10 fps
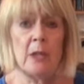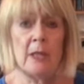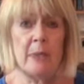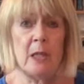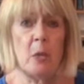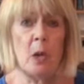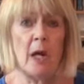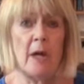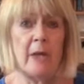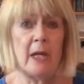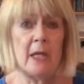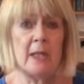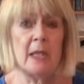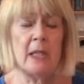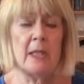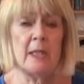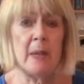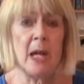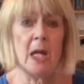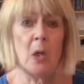Just be aware if there is any
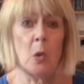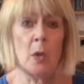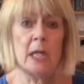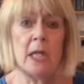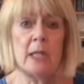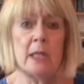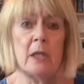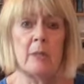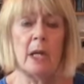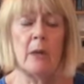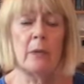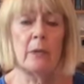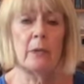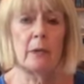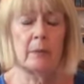smell or taste in the mouth.